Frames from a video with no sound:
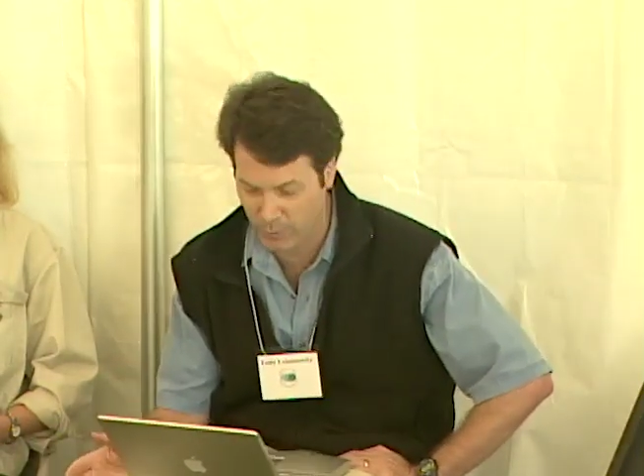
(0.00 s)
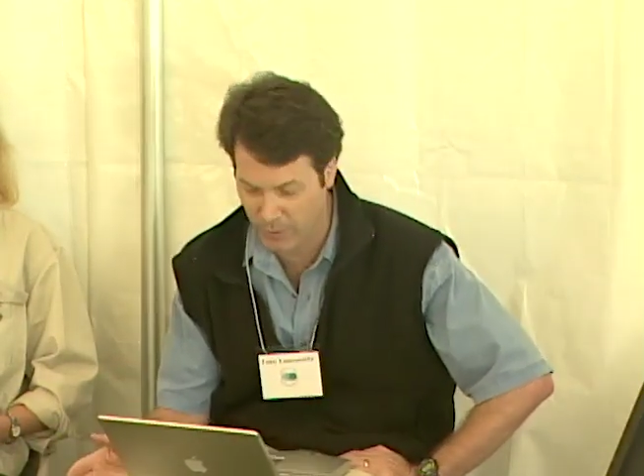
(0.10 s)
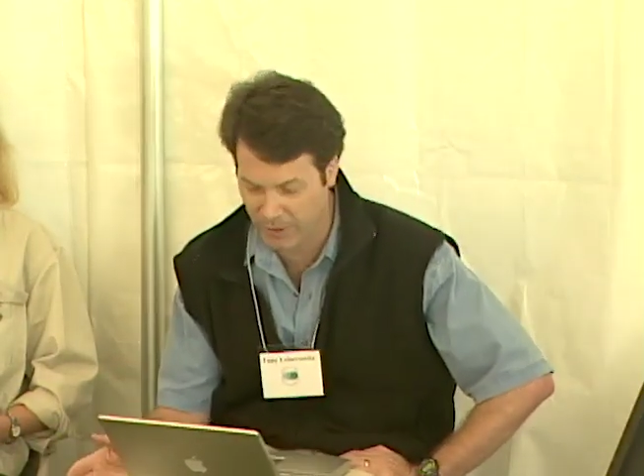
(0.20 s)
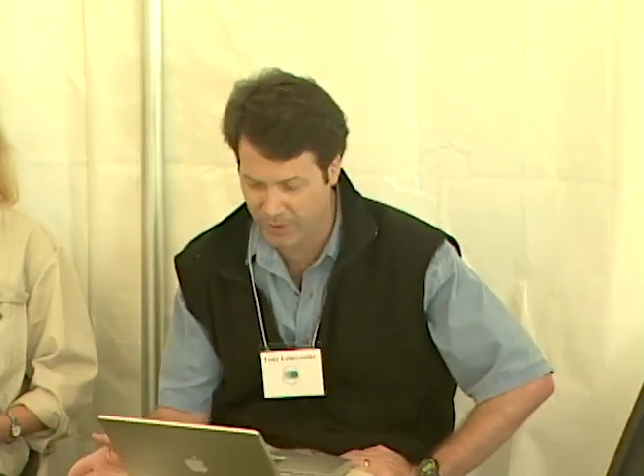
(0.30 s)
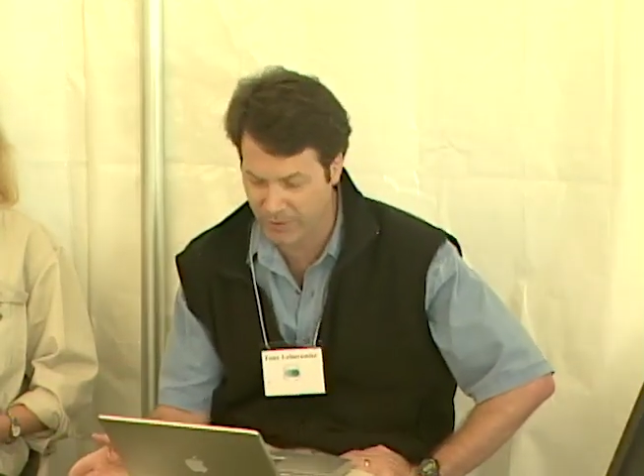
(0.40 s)

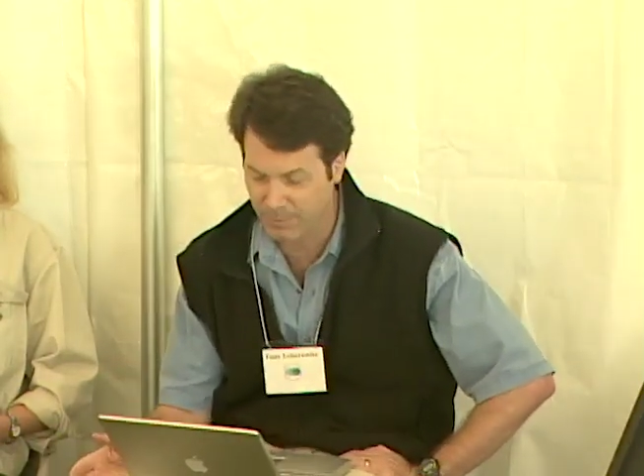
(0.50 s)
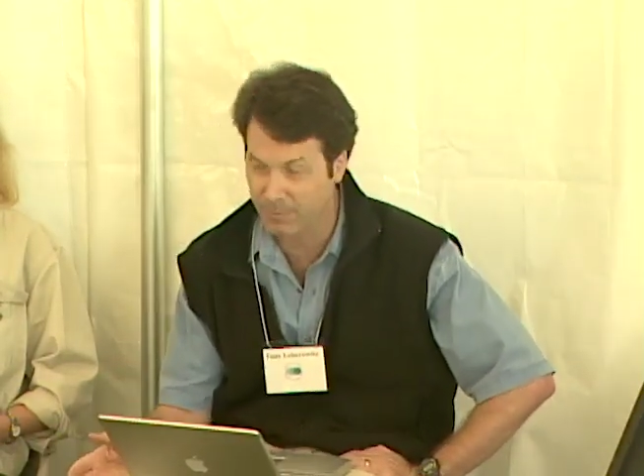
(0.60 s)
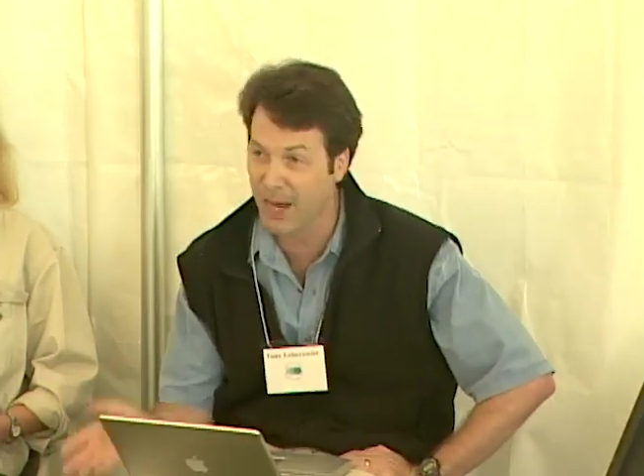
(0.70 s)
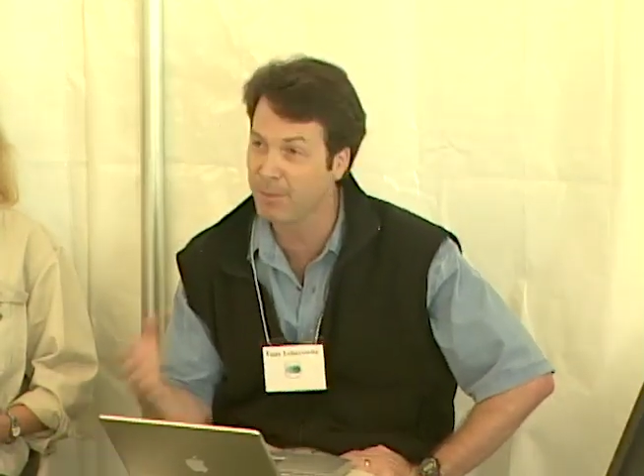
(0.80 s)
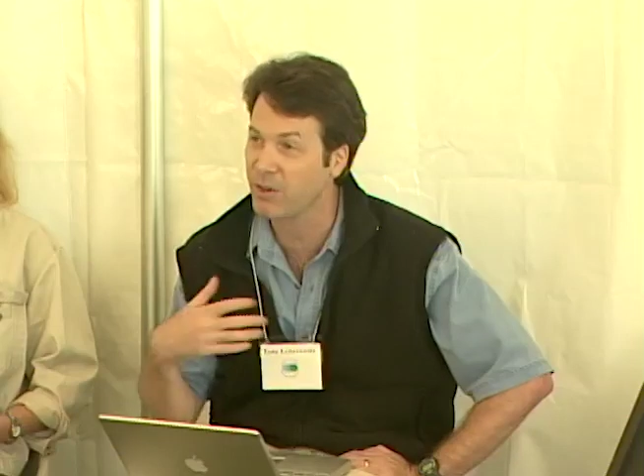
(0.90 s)
with
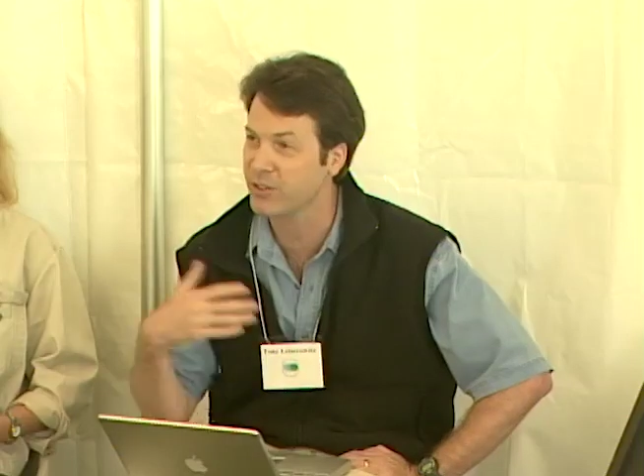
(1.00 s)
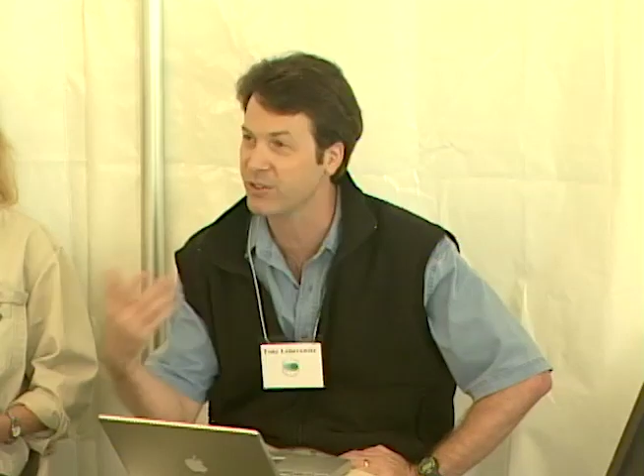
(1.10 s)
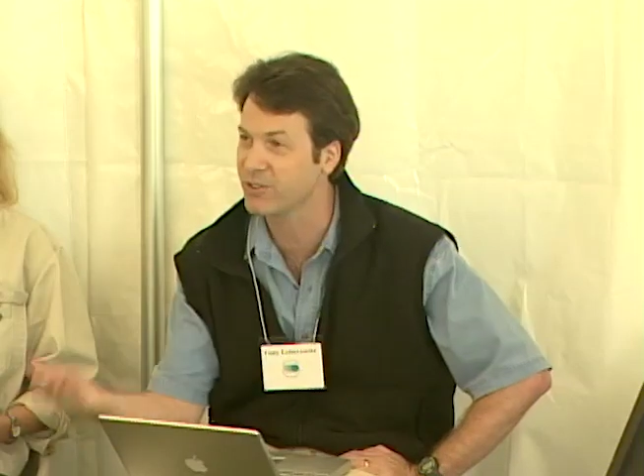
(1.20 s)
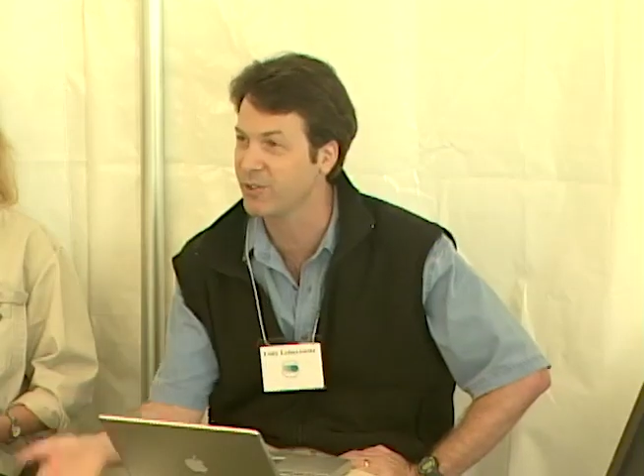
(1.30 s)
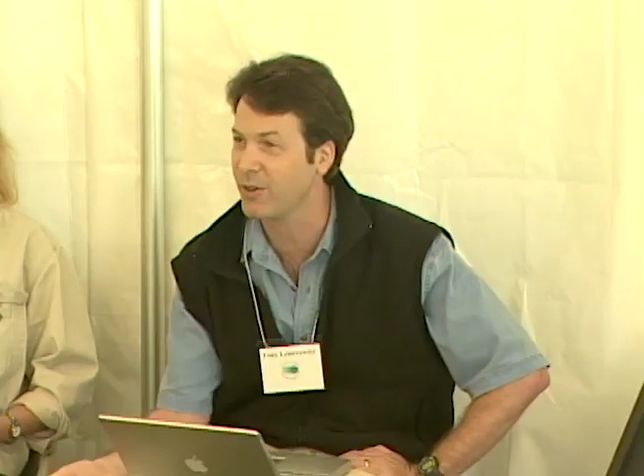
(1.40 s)
my
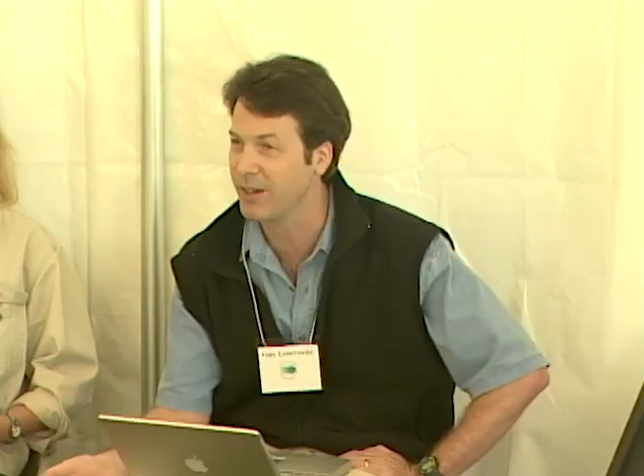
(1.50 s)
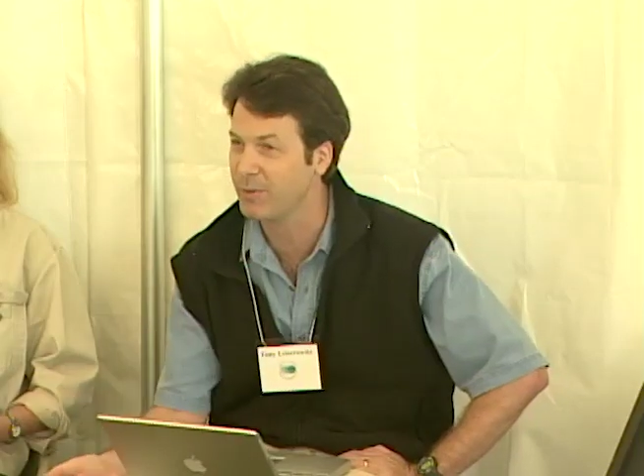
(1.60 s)
personal story.